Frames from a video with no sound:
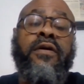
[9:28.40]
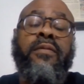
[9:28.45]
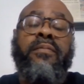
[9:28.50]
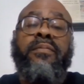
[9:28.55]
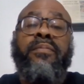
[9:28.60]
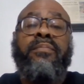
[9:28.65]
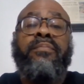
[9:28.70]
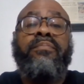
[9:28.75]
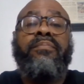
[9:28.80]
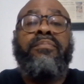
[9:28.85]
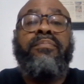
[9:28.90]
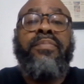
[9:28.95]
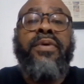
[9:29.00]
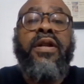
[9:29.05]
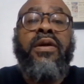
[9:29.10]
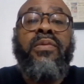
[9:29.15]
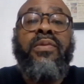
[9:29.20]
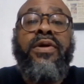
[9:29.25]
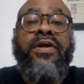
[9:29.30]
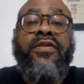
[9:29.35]

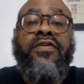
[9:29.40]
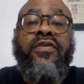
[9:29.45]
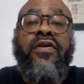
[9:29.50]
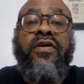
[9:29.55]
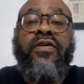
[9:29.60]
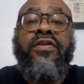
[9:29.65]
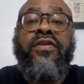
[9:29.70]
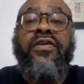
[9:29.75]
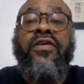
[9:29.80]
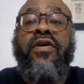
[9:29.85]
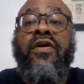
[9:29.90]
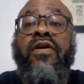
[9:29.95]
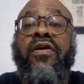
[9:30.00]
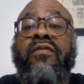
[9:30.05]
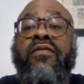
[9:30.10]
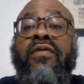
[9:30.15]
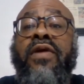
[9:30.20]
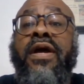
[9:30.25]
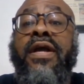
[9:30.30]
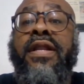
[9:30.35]
But I want to talk to
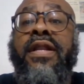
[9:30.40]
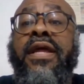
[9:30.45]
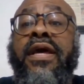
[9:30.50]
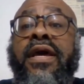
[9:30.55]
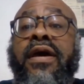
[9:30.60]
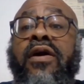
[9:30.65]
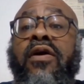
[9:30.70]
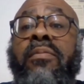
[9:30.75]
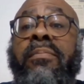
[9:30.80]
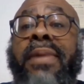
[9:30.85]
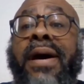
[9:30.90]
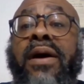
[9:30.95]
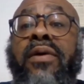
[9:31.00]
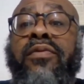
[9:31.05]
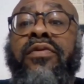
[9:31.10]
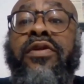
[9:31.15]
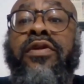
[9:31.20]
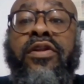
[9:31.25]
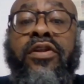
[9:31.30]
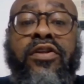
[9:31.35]
y'all right now
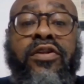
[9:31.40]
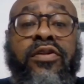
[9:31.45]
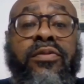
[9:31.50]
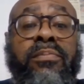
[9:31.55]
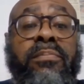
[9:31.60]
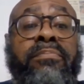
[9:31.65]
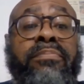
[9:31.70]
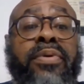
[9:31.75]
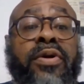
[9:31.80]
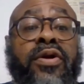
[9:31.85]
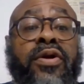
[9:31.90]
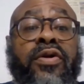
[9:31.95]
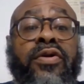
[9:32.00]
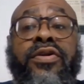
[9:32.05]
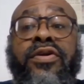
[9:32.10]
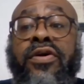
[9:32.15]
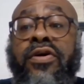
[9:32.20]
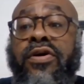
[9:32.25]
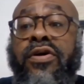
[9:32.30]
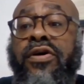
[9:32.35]
about
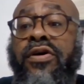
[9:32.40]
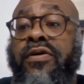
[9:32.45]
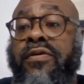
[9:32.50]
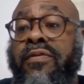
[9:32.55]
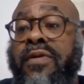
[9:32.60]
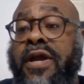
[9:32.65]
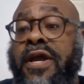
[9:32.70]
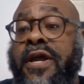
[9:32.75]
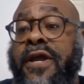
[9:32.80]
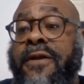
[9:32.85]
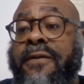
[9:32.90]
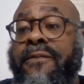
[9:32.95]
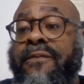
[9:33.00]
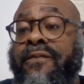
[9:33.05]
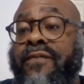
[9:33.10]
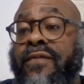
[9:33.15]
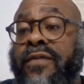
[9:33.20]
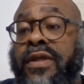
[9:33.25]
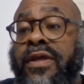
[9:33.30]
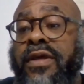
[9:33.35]
Bird Dog, right?
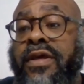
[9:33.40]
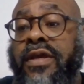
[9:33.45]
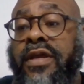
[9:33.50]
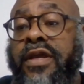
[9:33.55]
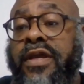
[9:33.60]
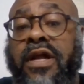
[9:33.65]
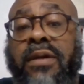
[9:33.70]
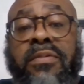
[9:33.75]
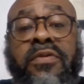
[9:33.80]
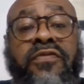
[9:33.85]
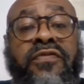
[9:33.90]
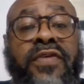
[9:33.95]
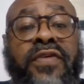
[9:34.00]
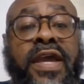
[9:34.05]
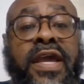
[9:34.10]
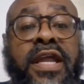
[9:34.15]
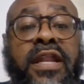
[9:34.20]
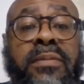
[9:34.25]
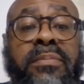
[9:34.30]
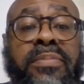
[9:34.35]
You know, I'm a
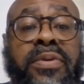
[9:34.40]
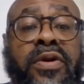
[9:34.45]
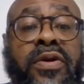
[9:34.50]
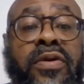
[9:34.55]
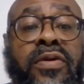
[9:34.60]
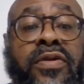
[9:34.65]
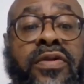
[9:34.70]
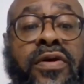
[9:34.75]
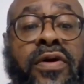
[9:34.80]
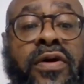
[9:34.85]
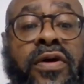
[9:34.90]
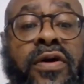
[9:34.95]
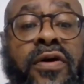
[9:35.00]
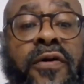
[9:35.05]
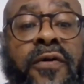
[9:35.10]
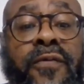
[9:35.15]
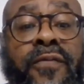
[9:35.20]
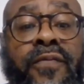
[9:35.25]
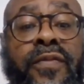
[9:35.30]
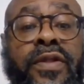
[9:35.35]
fan of Bird
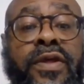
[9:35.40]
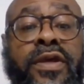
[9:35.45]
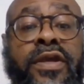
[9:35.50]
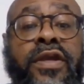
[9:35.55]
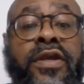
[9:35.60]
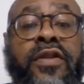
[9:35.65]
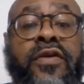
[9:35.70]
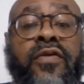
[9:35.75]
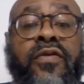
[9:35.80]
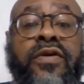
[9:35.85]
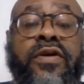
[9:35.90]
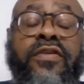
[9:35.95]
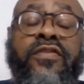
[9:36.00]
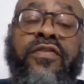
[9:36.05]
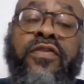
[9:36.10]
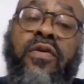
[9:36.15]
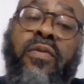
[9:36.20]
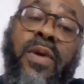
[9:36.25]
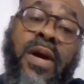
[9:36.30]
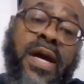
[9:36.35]
Dog, you know,
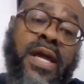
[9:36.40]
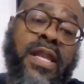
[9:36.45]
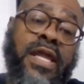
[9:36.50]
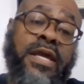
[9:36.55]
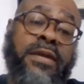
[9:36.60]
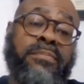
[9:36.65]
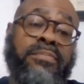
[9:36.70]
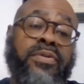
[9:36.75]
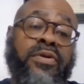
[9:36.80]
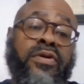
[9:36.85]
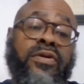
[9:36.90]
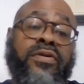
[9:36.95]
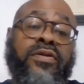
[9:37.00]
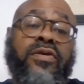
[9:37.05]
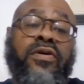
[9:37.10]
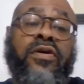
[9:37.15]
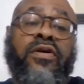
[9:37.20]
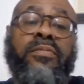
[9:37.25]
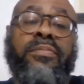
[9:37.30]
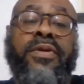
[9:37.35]
because you know why I like Bird
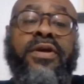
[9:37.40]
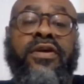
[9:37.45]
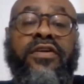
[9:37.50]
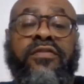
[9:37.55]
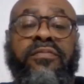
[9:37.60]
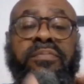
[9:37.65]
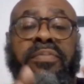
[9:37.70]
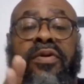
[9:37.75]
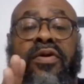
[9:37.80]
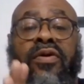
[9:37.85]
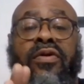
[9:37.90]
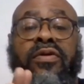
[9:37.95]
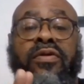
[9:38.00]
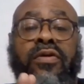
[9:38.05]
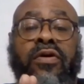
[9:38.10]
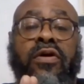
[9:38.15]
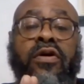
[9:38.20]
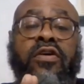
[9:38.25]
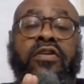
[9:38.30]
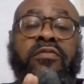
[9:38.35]
Dog? Because Bird
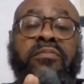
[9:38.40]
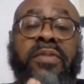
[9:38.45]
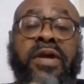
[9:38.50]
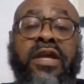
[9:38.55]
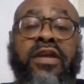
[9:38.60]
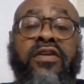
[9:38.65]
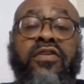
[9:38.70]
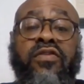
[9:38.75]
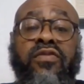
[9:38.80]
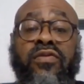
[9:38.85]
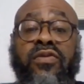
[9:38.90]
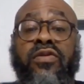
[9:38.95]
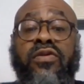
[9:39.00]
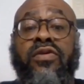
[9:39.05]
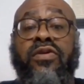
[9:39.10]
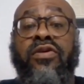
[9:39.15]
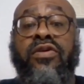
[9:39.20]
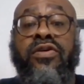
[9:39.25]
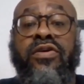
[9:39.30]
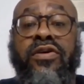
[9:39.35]
Dog makes you
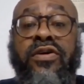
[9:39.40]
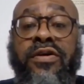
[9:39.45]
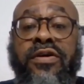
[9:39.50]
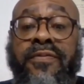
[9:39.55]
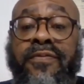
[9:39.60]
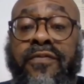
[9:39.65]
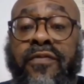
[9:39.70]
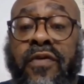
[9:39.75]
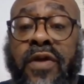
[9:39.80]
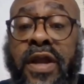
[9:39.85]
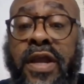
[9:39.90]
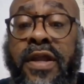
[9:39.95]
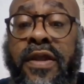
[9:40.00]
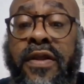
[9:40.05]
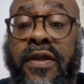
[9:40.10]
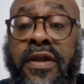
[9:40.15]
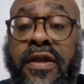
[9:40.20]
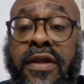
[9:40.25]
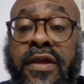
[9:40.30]
look good, right?